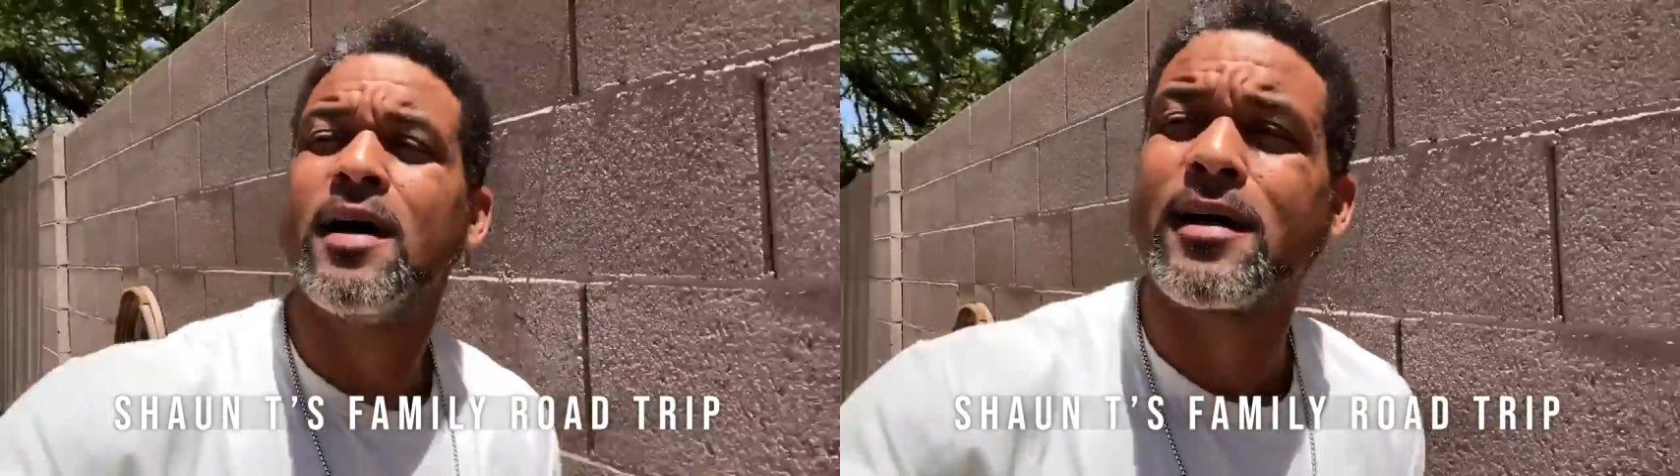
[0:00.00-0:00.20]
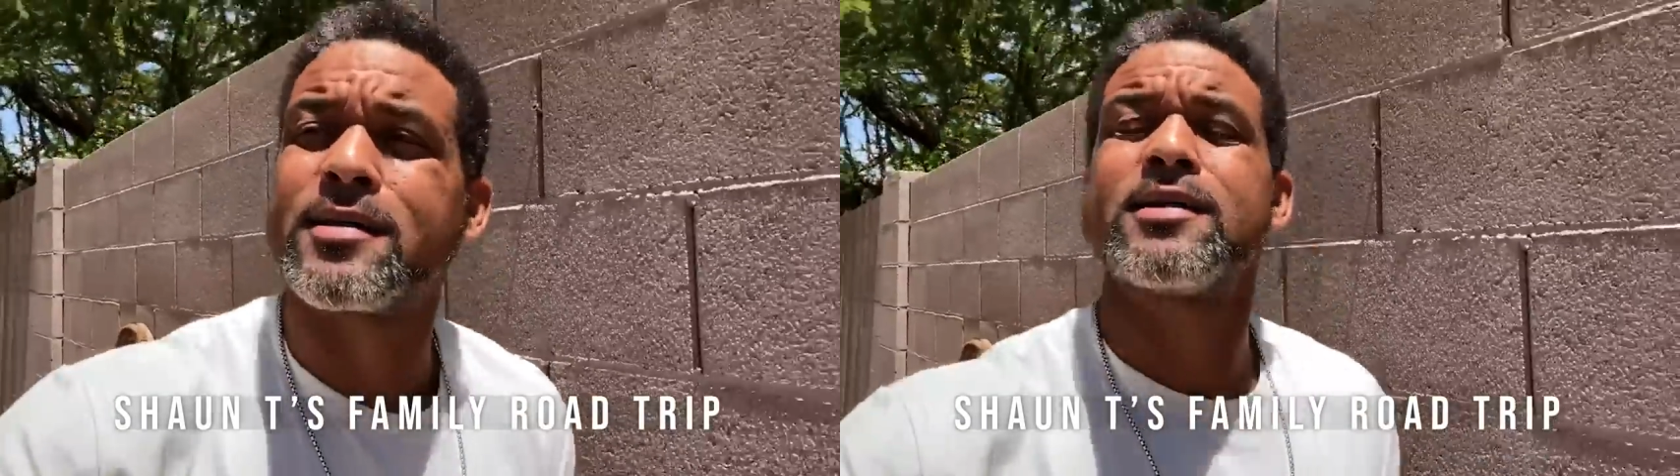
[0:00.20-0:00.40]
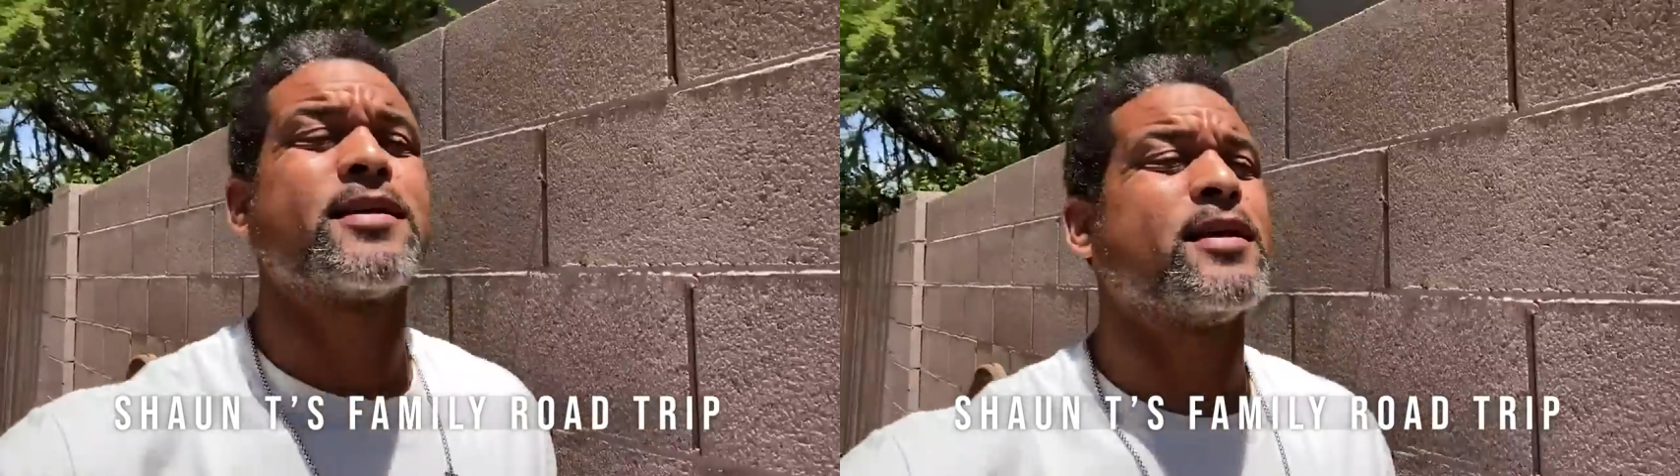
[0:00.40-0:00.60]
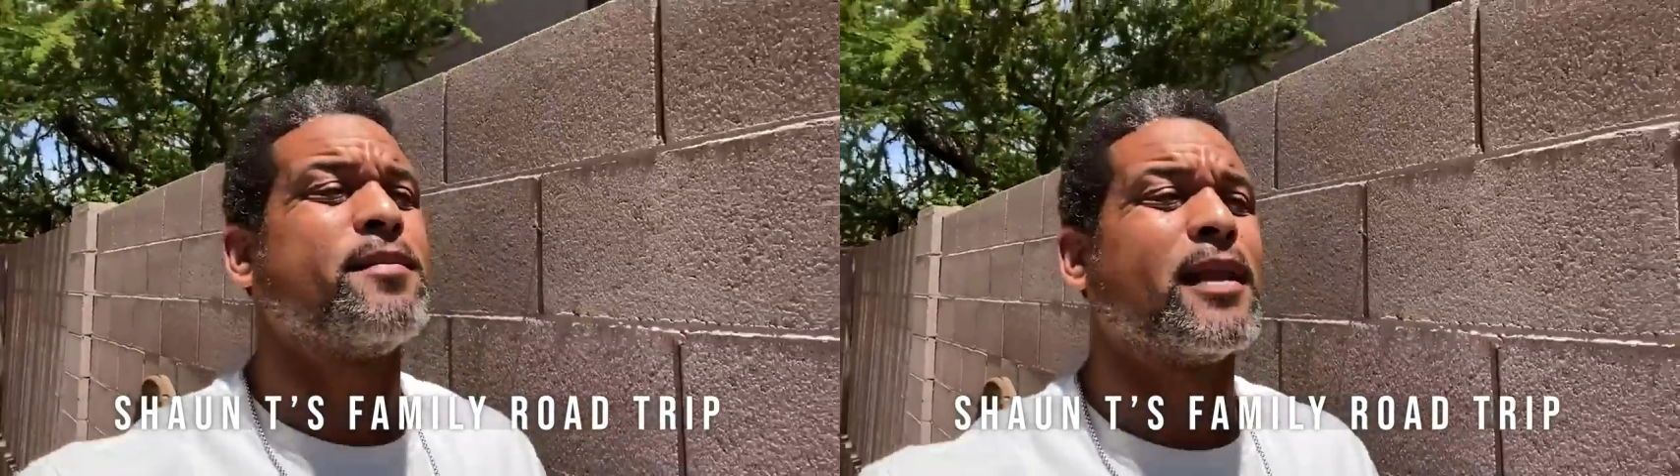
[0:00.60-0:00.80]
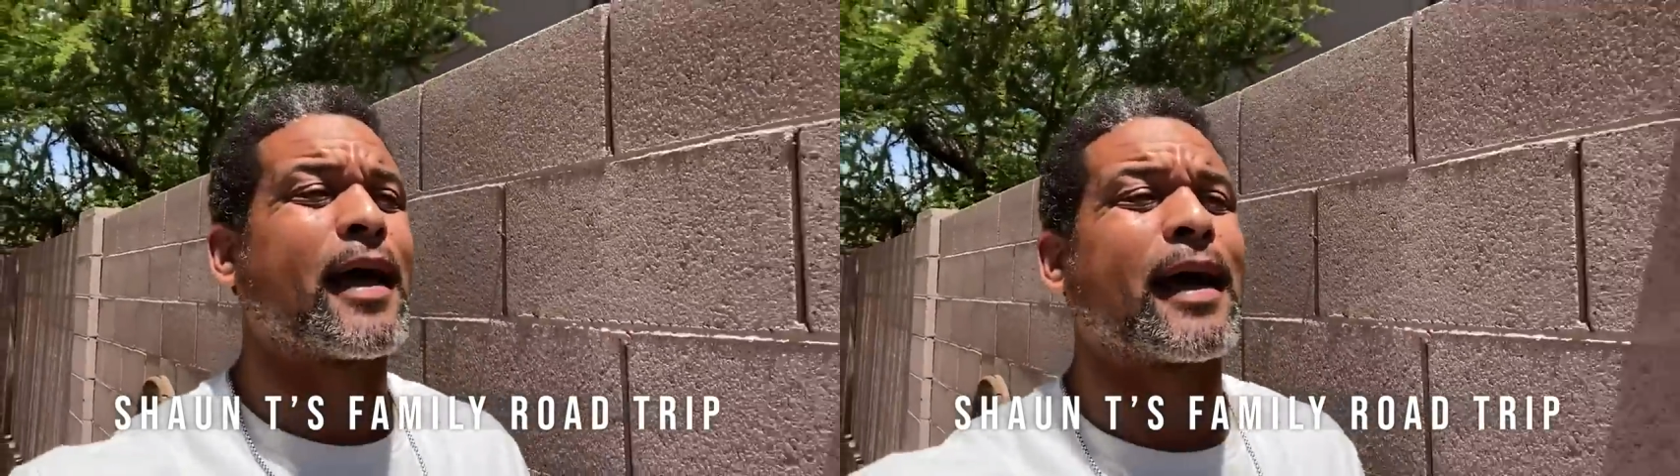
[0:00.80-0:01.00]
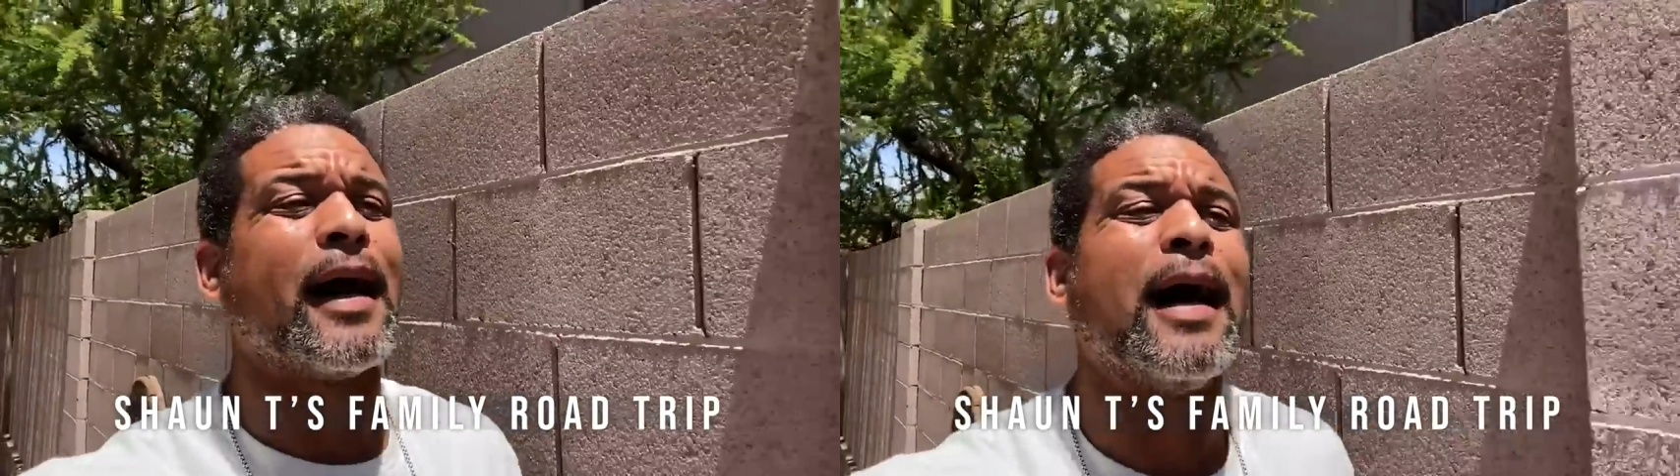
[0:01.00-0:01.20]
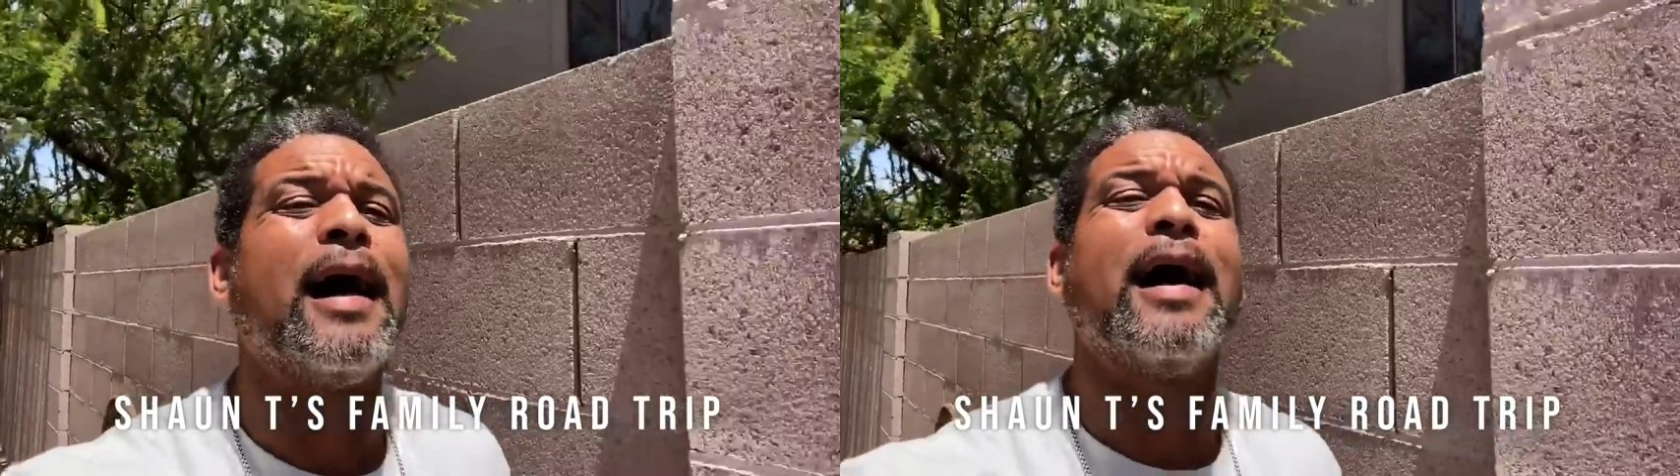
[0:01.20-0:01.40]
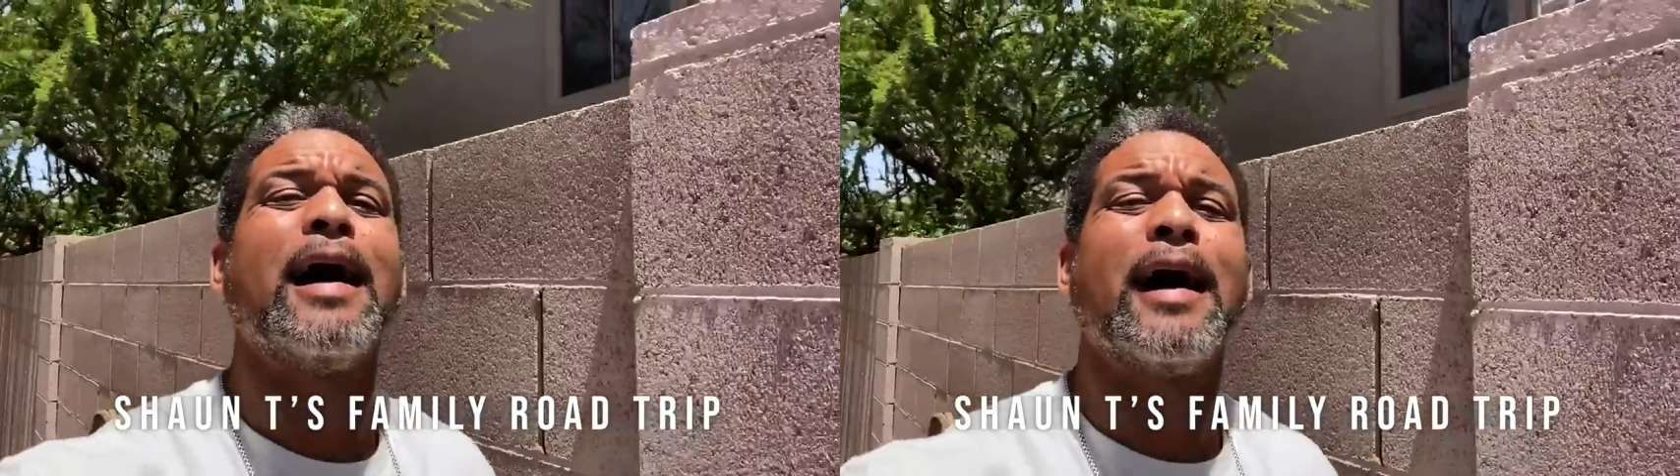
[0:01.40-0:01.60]
because it's getting to be like
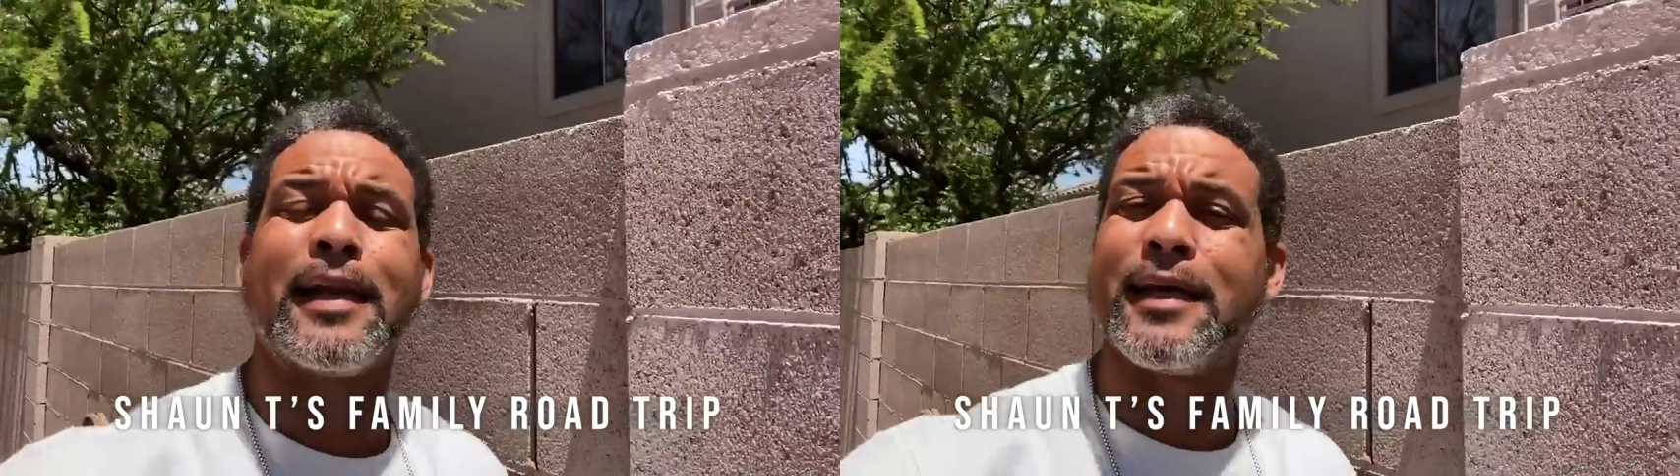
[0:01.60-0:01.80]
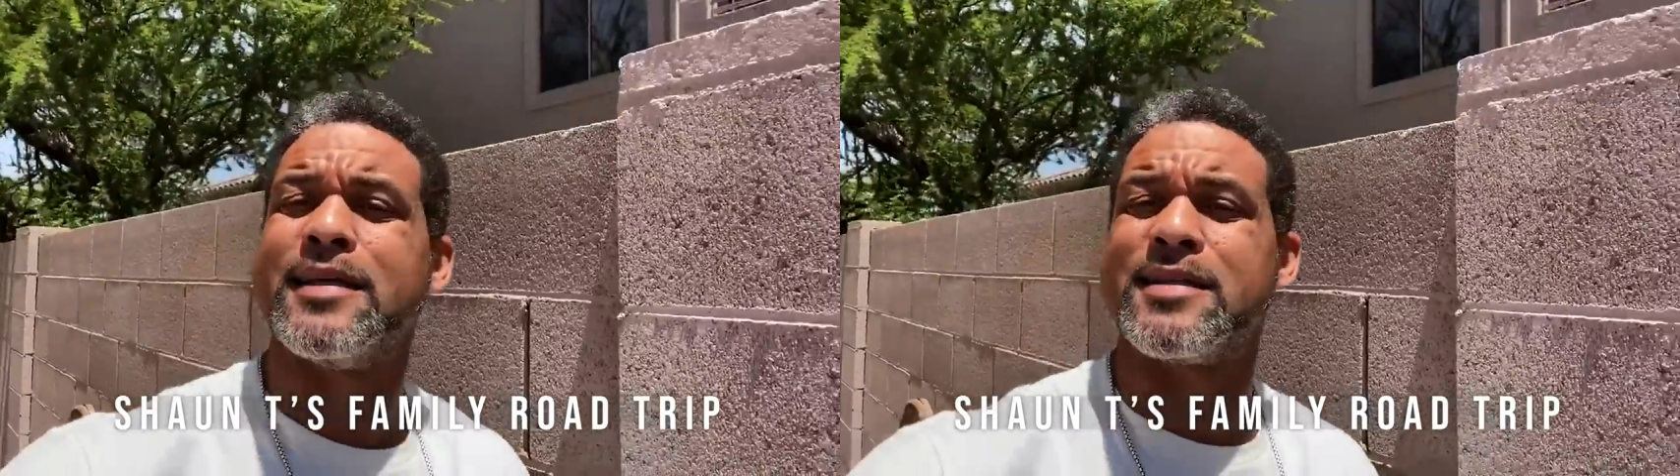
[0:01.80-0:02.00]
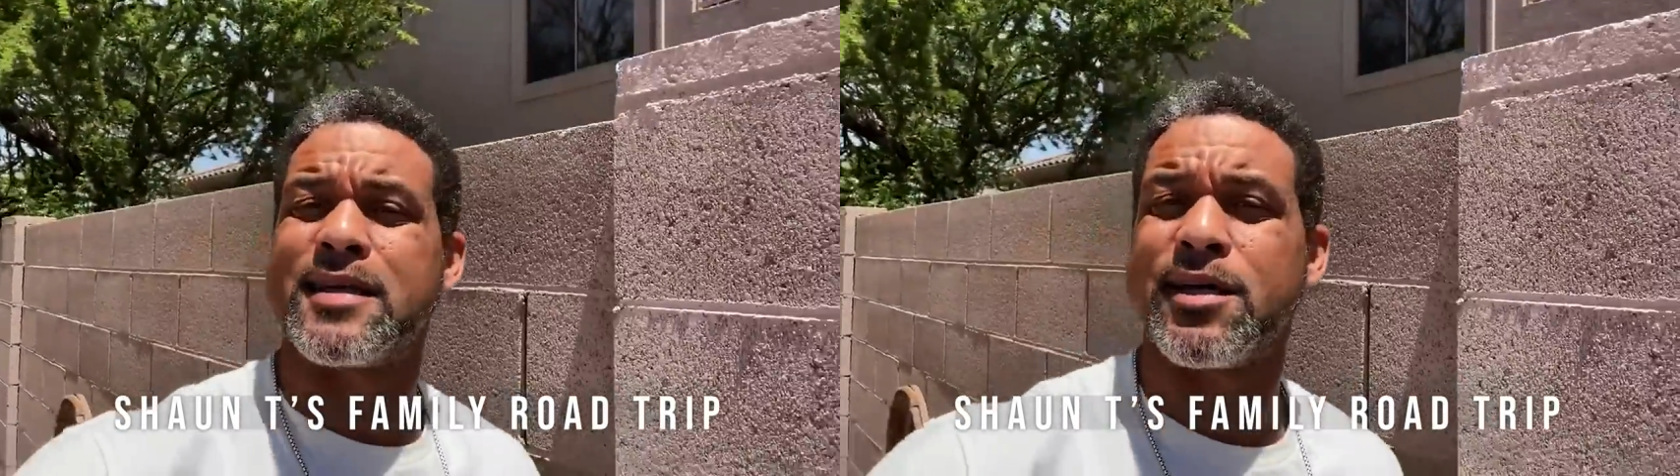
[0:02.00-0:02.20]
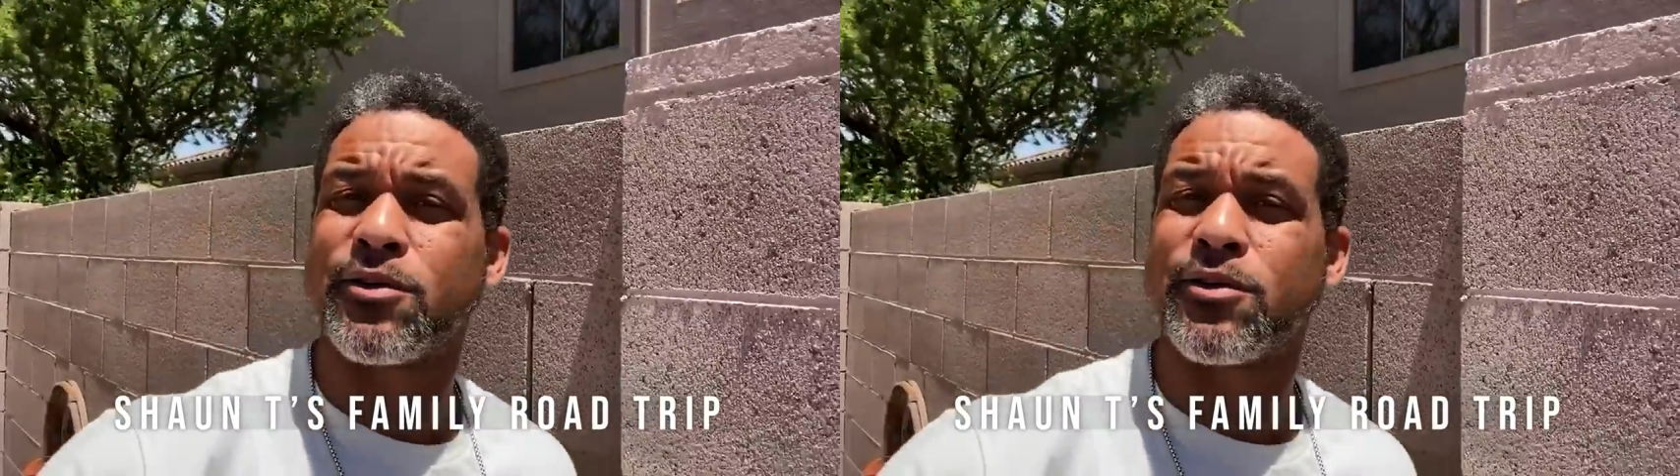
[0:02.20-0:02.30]
110